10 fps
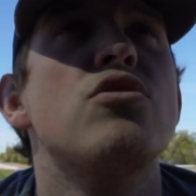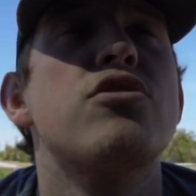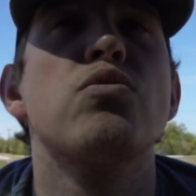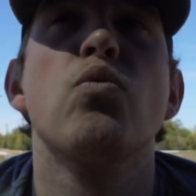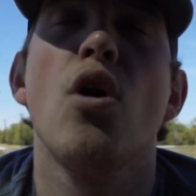
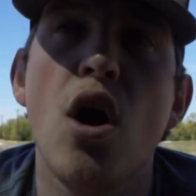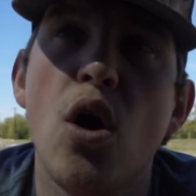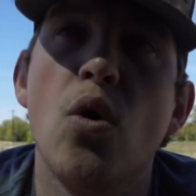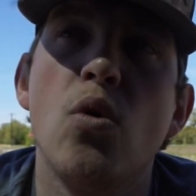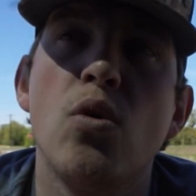
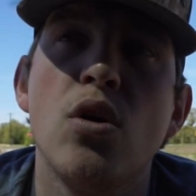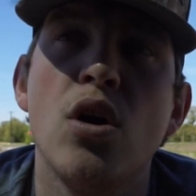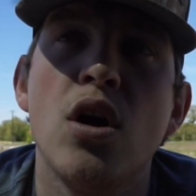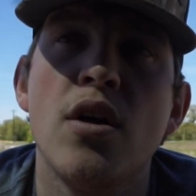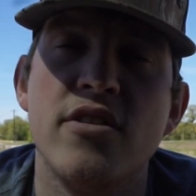throw
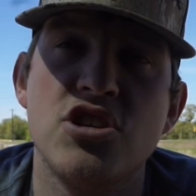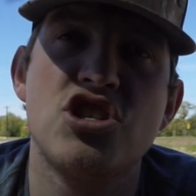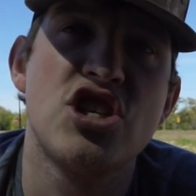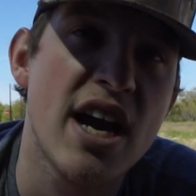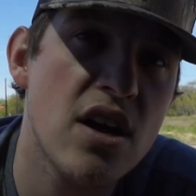the
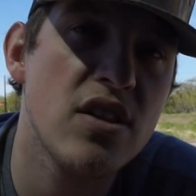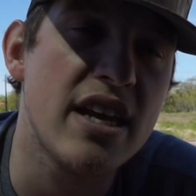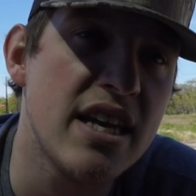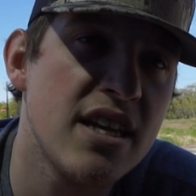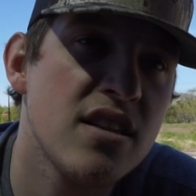shell
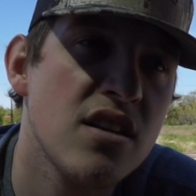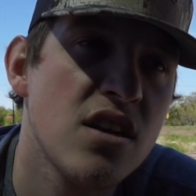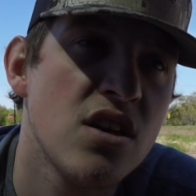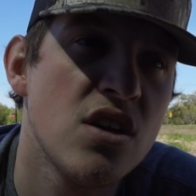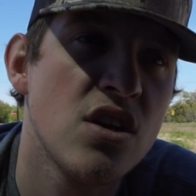in
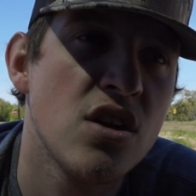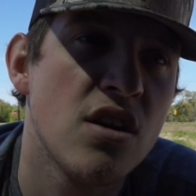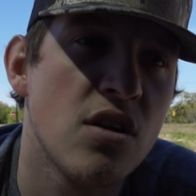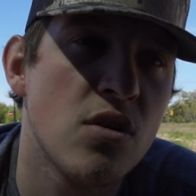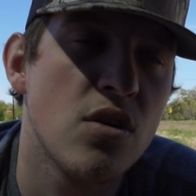
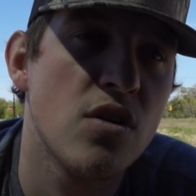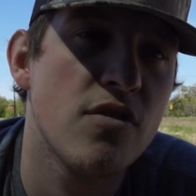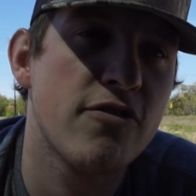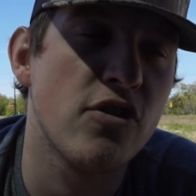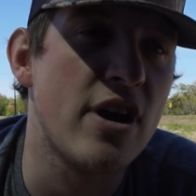
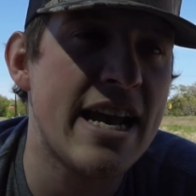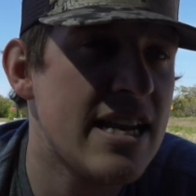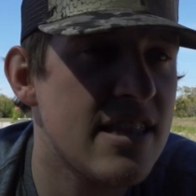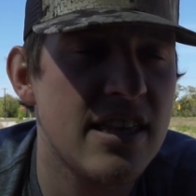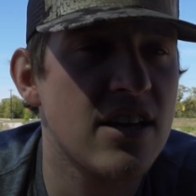for
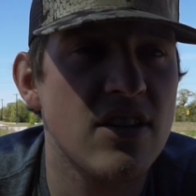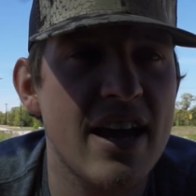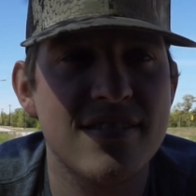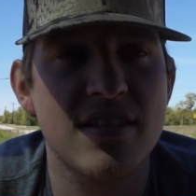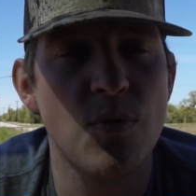anything
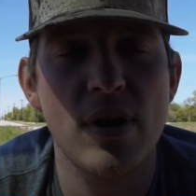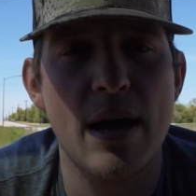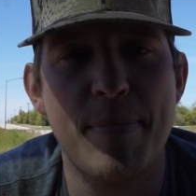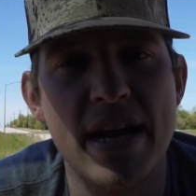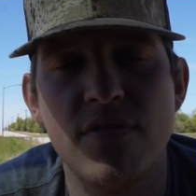less than what
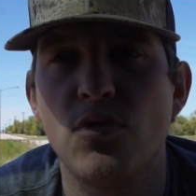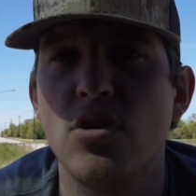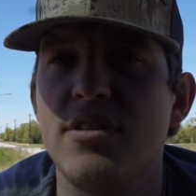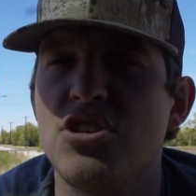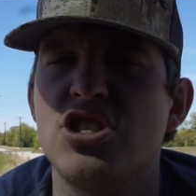I paid
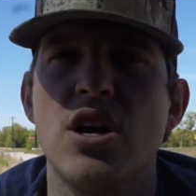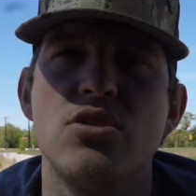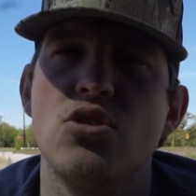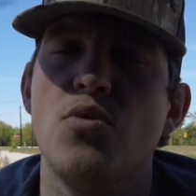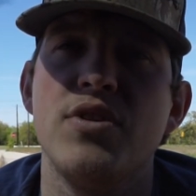for it. The shell
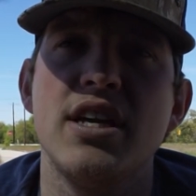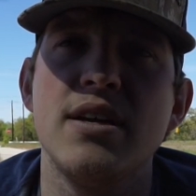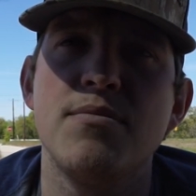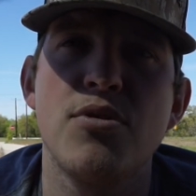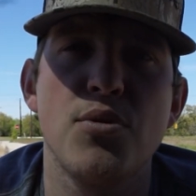is
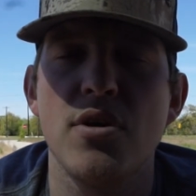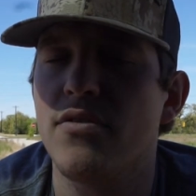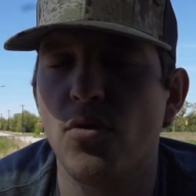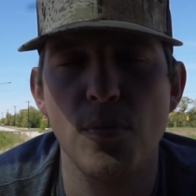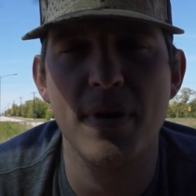only 3 or
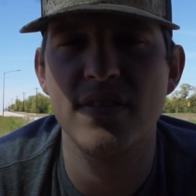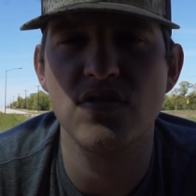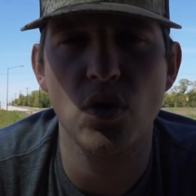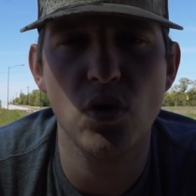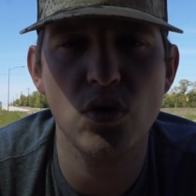4
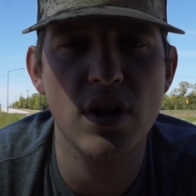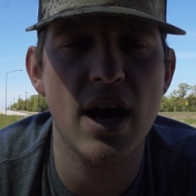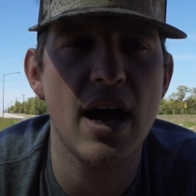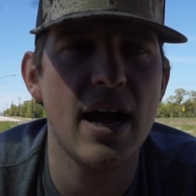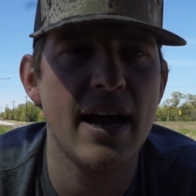months old.
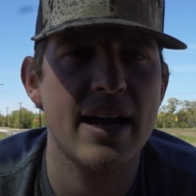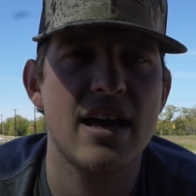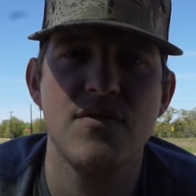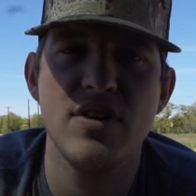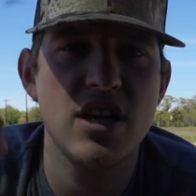I
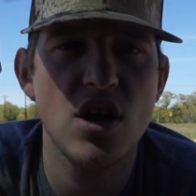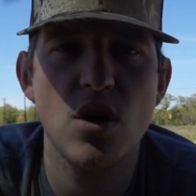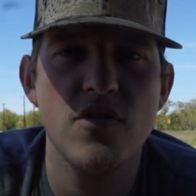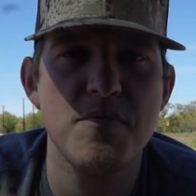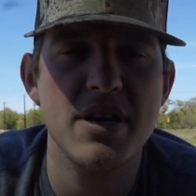got a
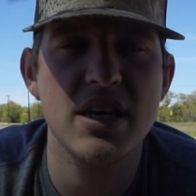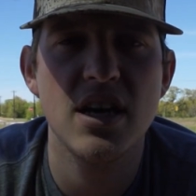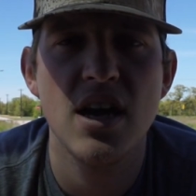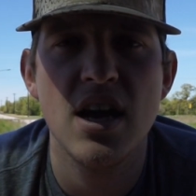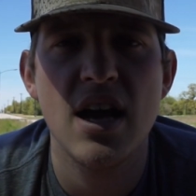video of
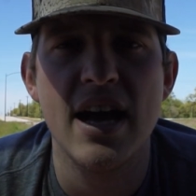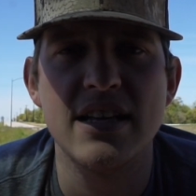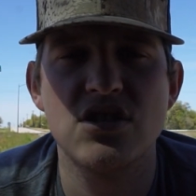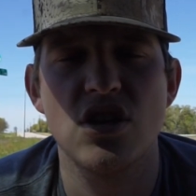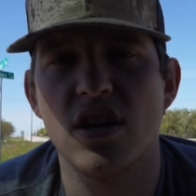me
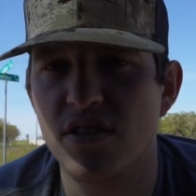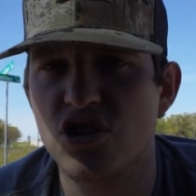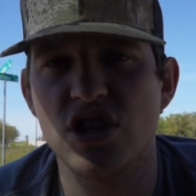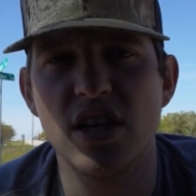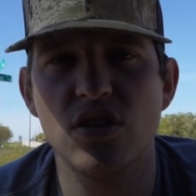installing the
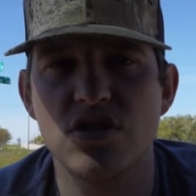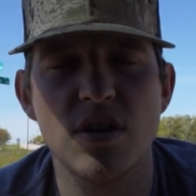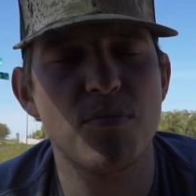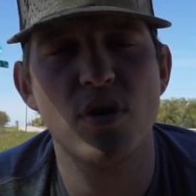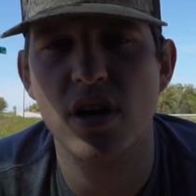shell
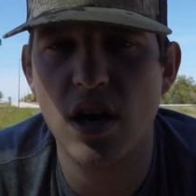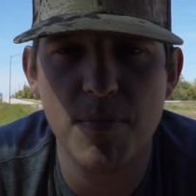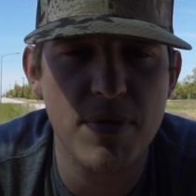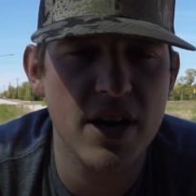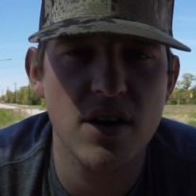somewhere
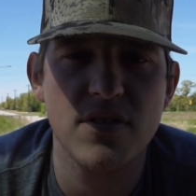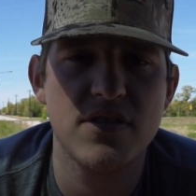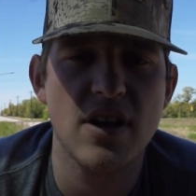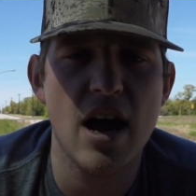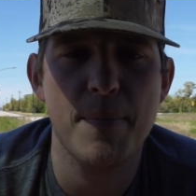up there in the
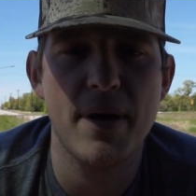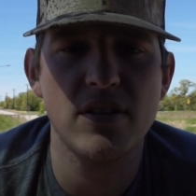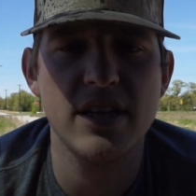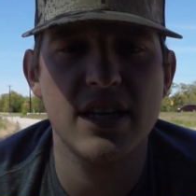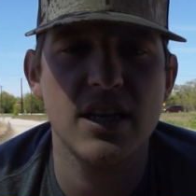top.
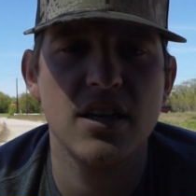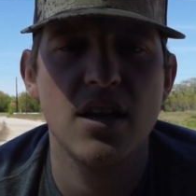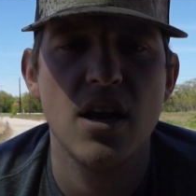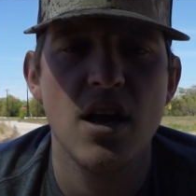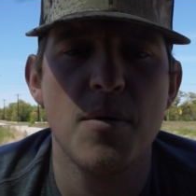I'll link it.
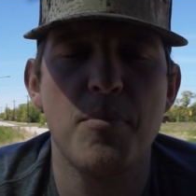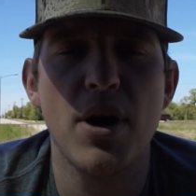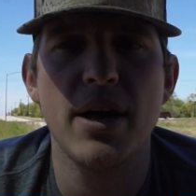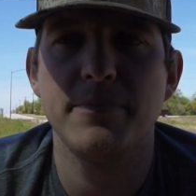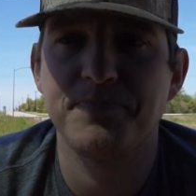
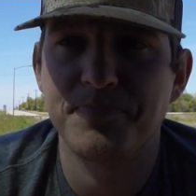But